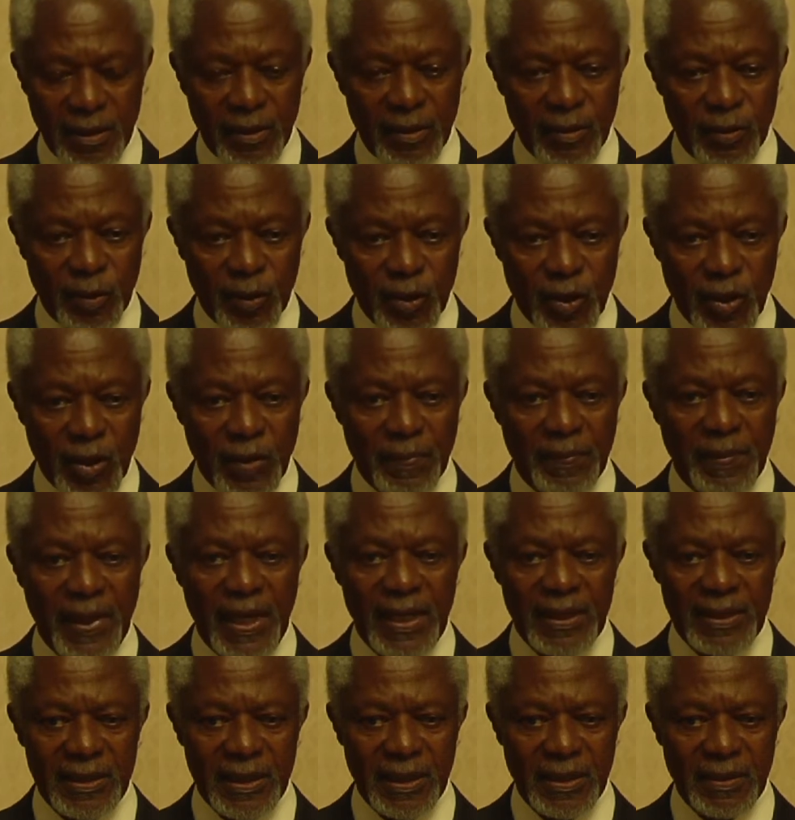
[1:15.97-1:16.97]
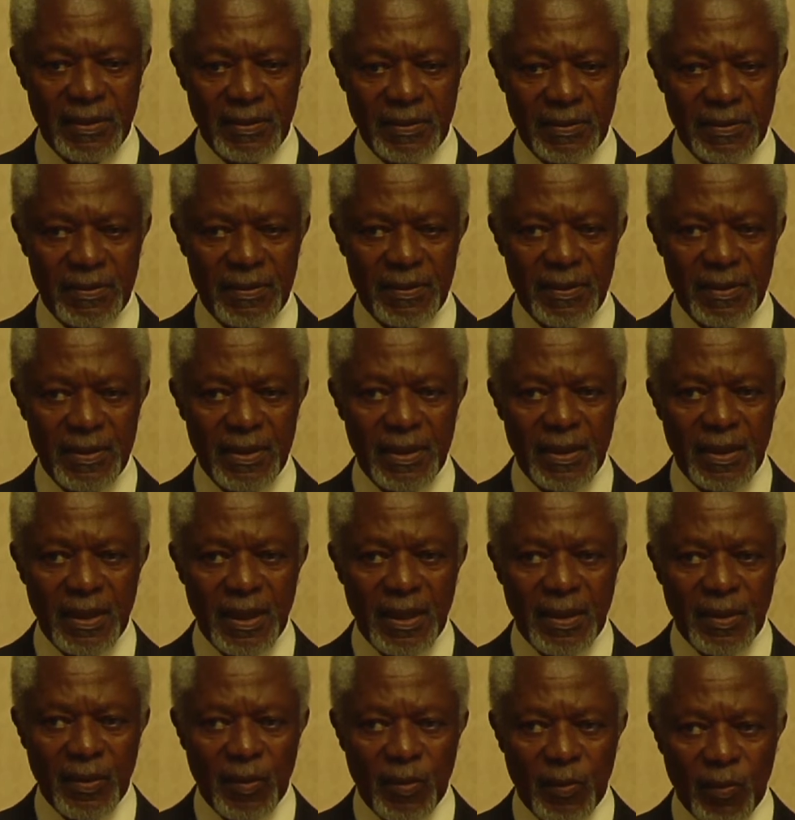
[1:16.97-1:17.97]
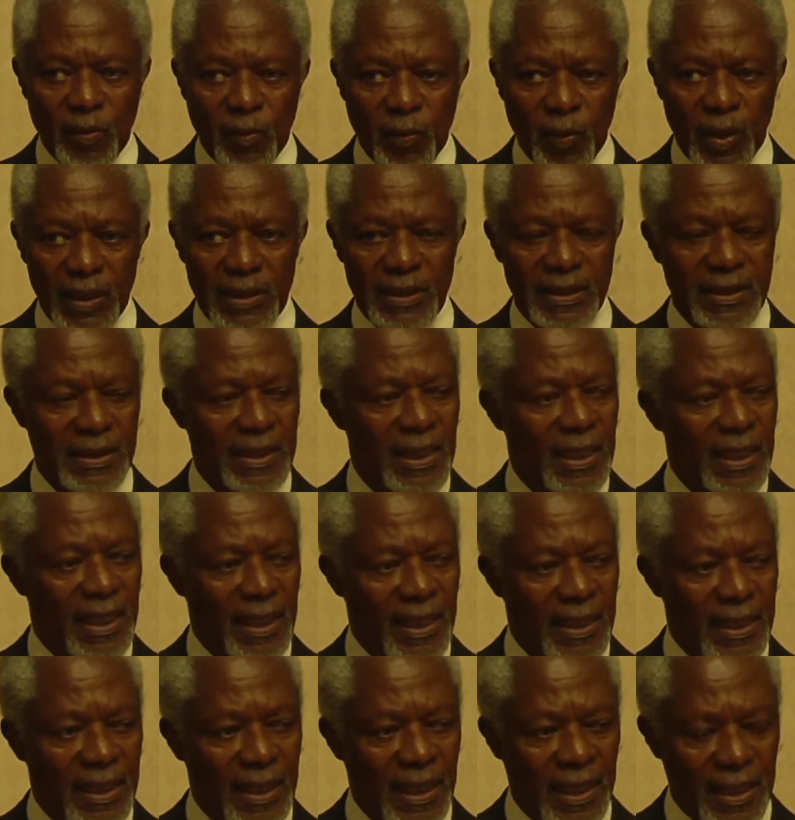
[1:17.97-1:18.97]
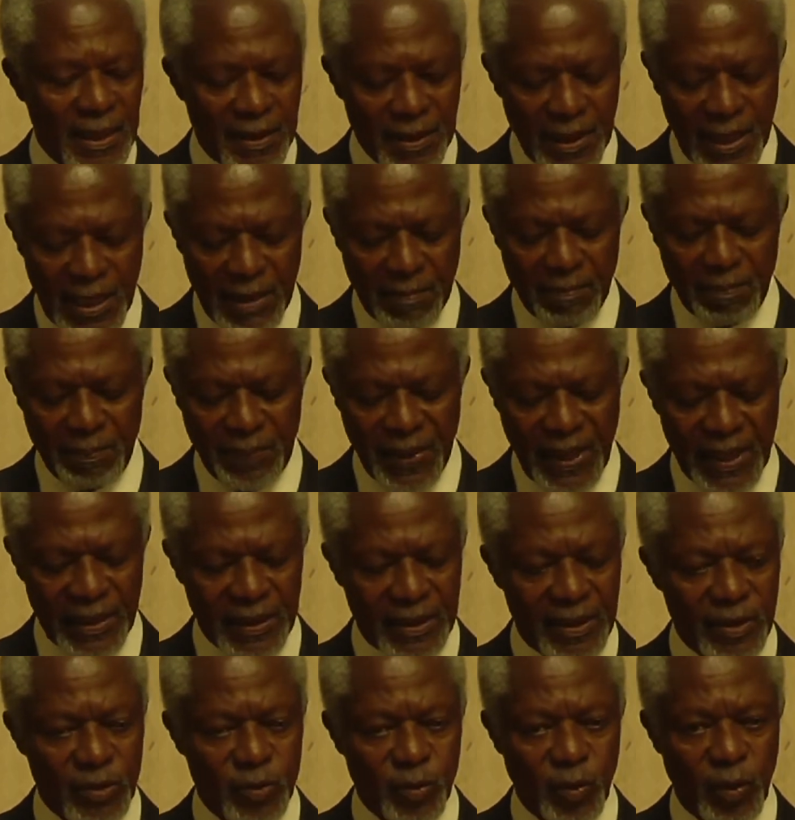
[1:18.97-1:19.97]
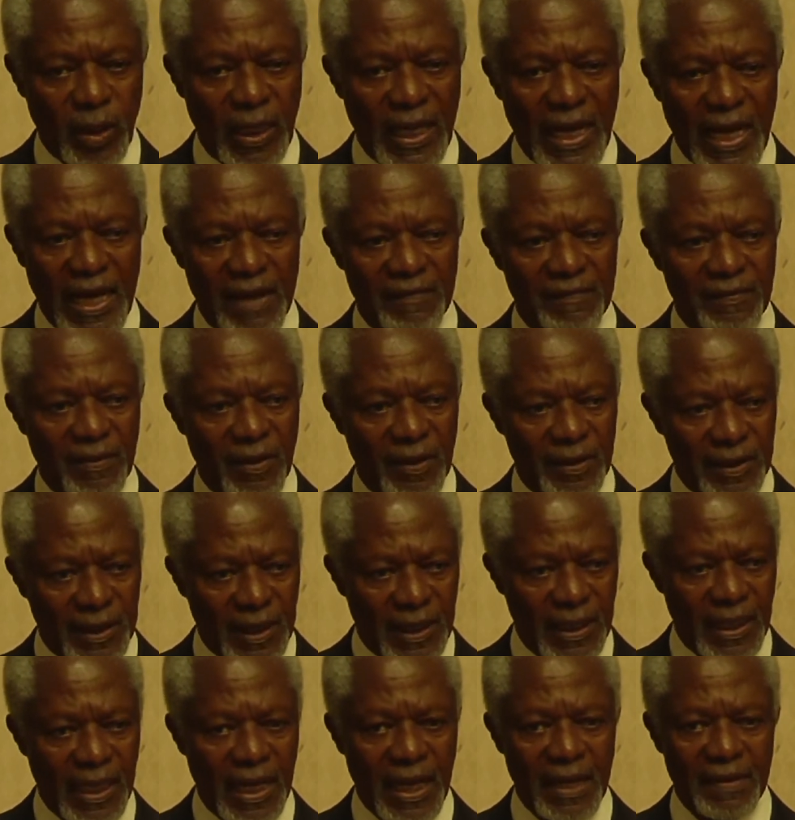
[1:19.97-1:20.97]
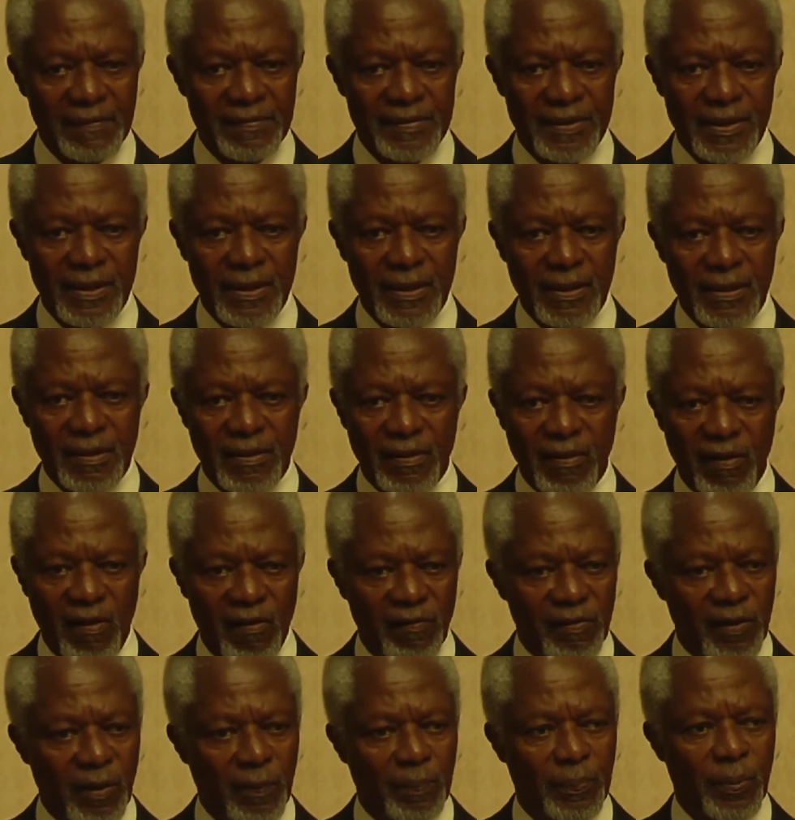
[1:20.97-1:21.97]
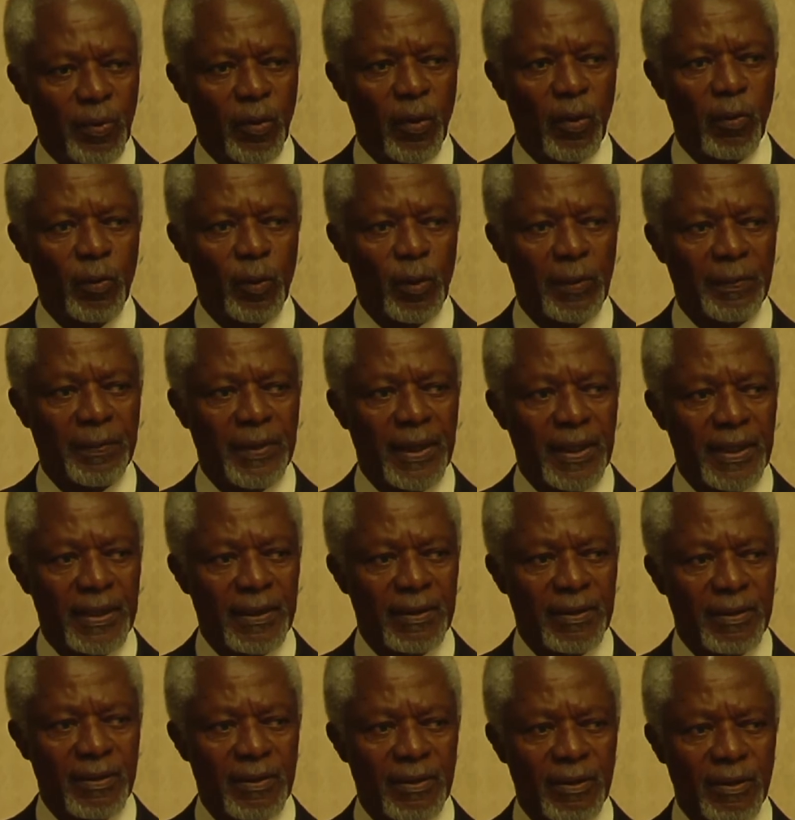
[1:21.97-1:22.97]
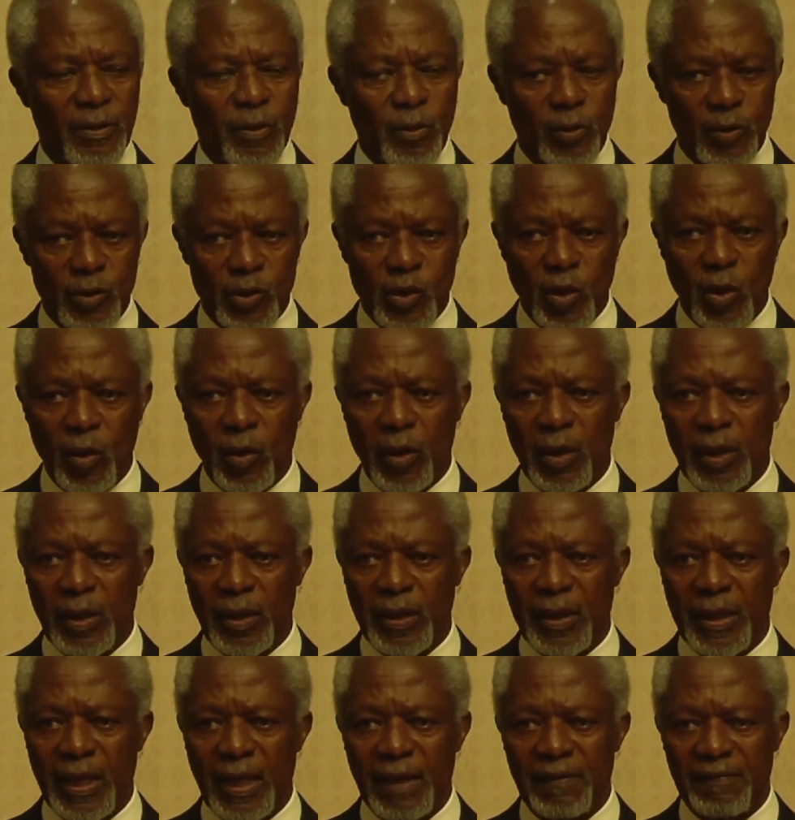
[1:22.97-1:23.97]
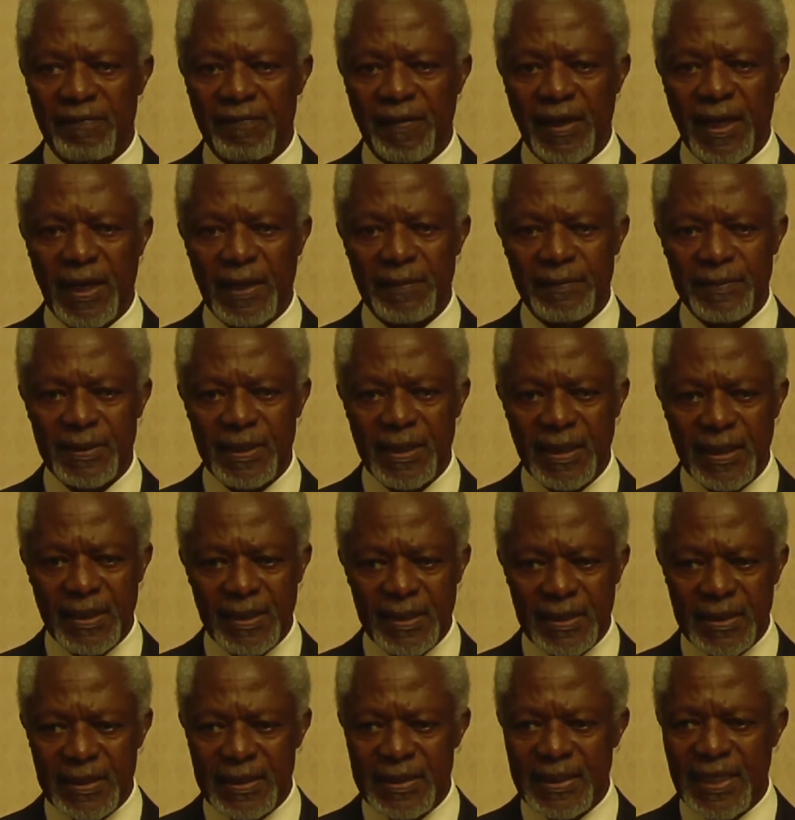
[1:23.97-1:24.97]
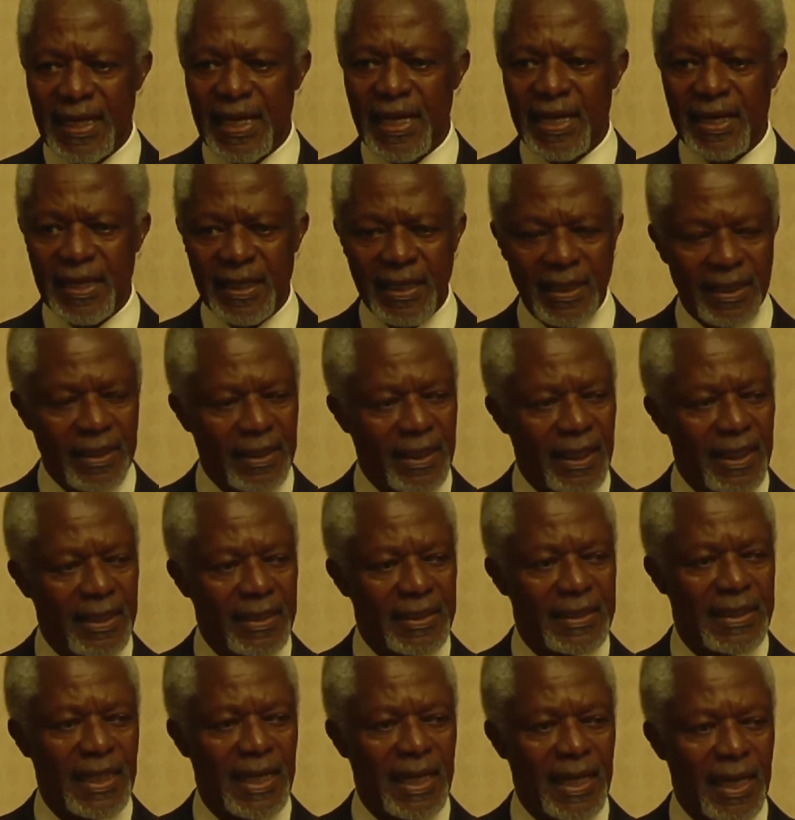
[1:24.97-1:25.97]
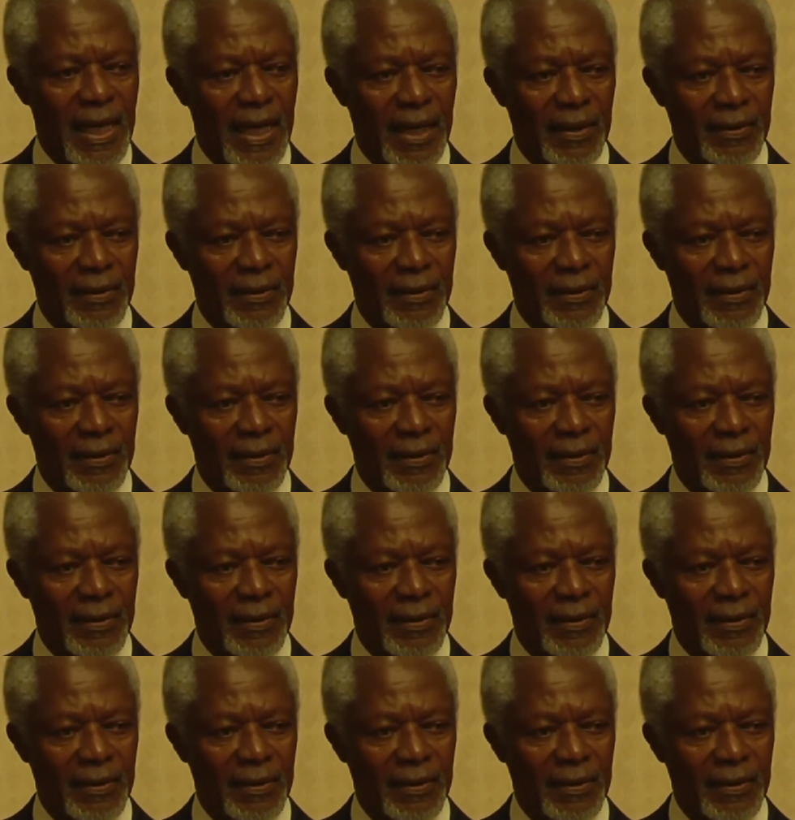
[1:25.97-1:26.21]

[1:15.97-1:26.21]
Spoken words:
Could you imagine what impact this will have on the lives of the poor women who toil on our farms day in and day